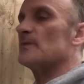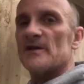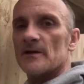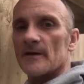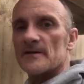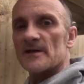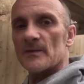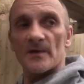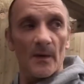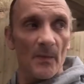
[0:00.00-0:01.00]
been done in
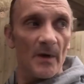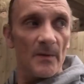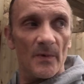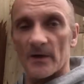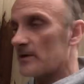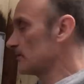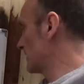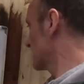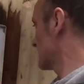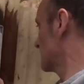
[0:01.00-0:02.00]
September, but who
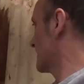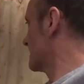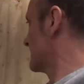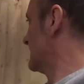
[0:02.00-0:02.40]
knows, you know.